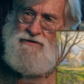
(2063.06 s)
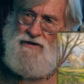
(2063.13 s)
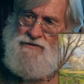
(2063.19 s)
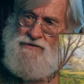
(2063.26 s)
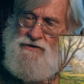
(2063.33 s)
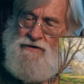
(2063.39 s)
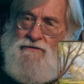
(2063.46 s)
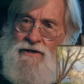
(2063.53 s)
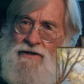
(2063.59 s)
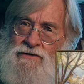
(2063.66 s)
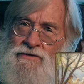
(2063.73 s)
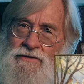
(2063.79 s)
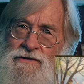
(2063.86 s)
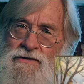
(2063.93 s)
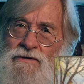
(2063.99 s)

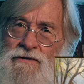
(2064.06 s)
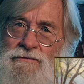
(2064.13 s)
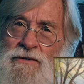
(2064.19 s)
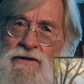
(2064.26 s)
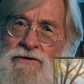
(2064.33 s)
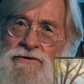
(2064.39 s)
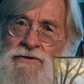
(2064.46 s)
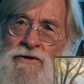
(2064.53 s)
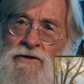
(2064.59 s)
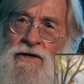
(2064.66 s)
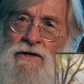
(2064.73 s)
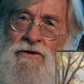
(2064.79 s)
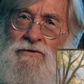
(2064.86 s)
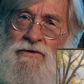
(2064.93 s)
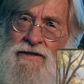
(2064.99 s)
consideration, isn't it? Because you
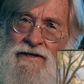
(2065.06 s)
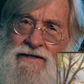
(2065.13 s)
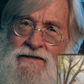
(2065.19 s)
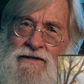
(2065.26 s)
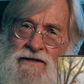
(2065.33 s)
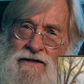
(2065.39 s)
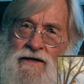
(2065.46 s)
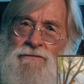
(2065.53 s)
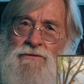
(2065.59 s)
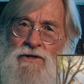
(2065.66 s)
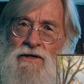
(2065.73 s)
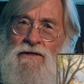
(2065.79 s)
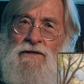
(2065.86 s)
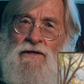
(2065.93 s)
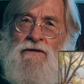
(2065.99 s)
are creating an
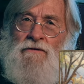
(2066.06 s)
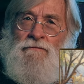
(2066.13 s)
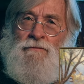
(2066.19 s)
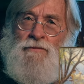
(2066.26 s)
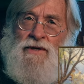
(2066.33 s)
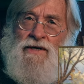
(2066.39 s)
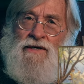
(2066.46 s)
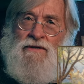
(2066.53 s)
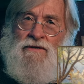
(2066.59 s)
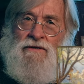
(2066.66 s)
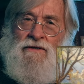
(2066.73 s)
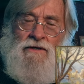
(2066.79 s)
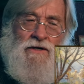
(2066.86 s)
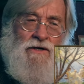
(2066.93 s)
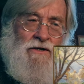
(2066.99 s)
object out of paint
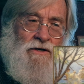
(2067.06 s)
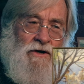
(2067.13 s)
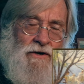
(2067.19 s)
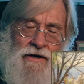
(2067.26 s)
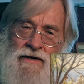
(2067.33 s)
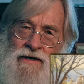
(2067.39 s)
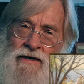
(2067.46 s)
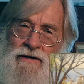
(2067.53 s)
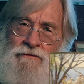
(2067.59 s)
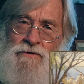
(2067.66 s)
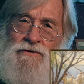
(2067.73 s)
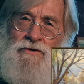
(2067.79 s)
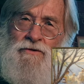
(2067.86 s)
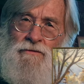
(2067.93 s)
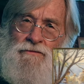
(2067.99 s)
on a
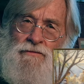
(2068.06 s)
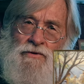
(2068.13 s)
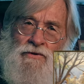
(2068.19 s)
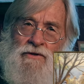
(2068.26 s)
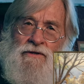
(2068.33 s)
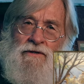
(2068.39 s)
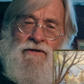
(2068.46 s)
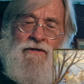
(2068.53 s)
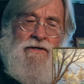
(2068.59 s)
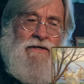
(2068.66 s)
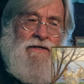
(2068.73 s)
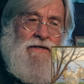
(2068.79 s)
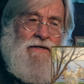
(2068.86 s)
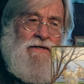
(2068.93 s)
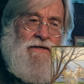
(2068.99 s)
canvas on a board,
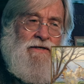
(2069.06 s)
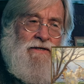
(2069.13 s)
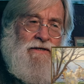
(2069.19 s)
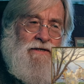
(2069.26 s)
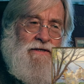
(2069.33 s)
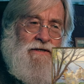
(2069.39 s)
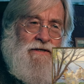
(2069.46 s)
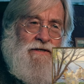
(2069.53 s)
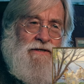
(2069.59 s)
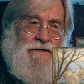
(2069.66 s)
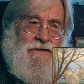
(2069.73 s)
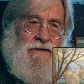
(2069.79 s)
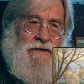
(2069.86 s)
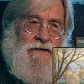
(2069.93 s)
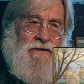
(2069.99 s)

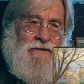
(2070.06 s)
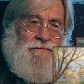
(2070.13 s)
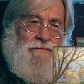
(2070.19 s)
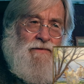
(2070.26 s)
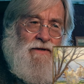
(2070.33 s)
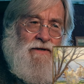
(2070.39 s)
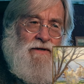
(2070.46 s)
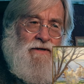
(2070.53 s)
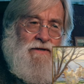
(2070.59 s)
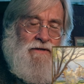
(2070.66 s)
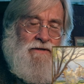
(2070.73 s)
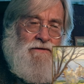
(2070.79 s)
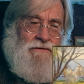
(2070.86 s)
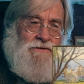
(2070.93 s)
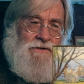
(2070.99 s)
and uh,
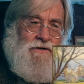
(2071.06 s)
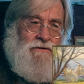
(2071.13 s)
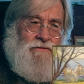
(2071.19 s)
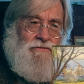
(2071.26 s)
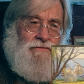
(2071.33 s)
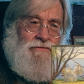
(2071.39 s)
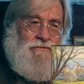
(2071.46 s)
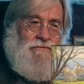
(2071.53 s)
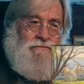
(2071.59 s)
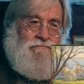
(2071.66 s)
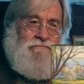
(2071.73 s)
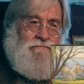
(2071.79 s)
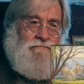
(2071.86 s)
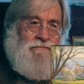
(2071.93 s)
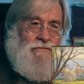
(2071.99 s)
so
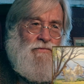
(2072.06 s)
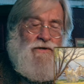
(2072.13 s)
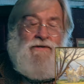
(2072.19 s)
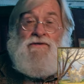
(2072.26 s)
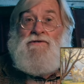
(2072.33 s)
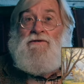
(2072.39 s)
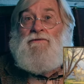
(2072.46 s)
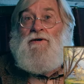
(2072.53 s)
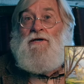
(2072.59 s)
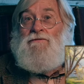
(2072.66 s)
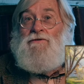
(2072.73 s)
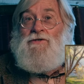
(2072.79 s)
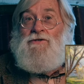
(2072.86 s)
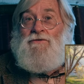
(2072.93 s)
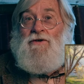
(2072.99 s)
what is the
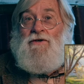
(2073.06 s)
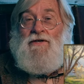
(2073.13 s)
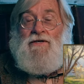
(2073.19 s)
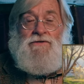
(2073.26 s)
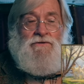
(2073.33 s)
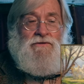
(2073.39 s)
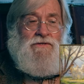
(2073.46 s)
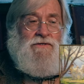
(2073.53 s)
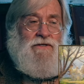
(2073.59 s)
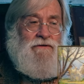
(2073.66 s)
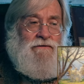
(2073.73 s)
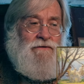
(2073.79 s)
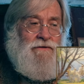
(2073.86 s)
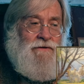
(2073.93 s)
relevance of all that sort of stuff?